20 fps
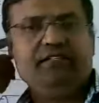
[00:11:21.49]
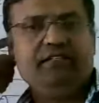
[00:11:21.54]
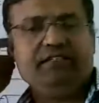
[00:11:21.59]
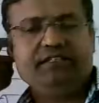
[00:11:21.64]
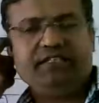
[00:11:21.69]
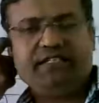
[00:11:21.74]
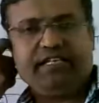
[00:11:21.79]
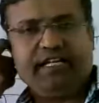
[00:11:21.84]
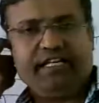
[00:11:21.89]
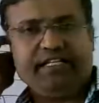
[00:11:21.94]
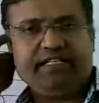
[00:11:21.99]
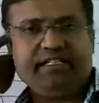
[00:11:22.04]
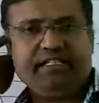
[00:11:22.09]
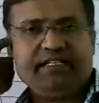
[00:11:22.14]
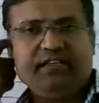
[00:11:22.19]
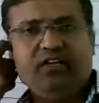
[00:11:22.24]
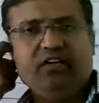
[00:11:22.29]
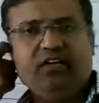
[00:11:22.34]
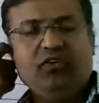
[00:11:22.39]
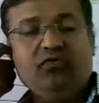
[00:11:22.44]

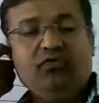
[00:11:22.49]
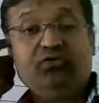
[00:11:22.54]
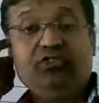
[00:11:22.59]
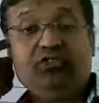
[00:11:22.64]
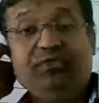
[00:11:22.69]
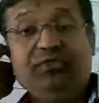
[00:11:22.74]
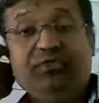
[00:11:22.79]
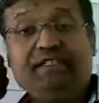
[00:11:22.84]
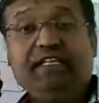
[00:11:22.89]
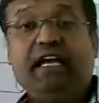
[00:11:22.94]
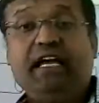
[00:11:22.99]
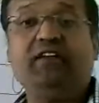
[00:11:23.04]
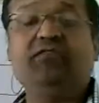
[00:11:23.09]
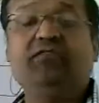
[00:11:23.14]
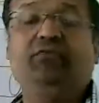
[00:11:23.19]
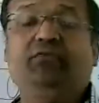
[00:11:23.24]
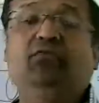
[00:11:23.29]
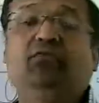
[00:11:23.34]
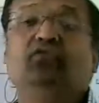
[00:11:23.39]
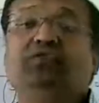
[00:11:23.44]
Shearing stress,
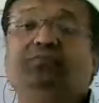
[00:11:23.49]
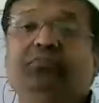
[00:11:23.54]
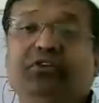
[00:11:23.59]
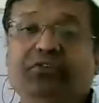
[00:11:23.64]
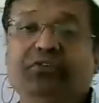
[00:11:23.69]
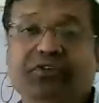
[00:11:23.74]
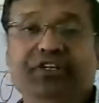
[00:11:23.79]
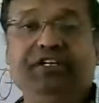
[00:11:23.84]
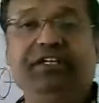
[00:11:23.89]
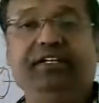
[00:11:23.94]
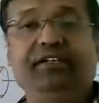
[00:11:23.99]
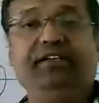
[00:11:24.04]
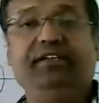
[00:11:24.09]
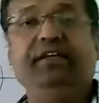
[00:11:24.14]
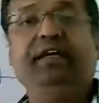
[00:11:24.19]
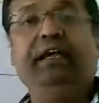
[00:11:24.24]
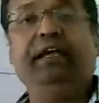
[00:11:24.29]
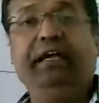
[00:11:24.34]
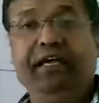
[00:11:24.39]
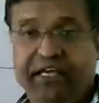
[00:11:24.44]
which means that
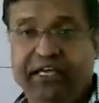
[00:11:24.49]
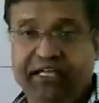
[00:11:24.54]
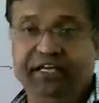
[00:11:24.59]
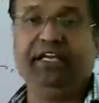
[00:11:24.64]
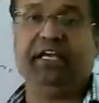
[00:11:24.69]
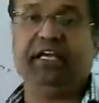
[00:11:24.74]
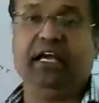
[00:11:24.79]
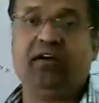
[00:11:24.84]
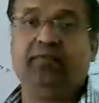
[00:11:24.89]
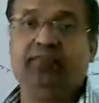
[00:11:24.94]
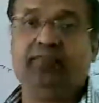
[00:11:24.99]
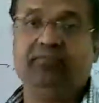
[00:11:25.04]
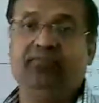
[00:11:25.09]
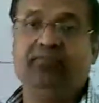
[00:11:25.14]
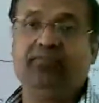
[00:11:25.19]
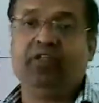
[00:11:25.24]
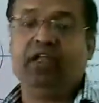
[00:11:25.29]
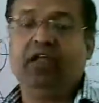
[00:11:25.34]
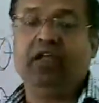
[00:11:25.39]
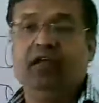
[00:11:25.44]
force per unit
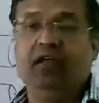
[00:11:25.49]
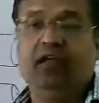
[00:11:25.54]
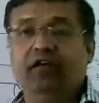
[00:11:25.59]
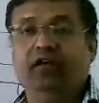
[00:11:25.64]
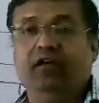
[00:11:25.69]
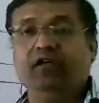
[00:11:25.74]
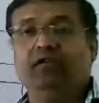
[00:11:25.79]
area,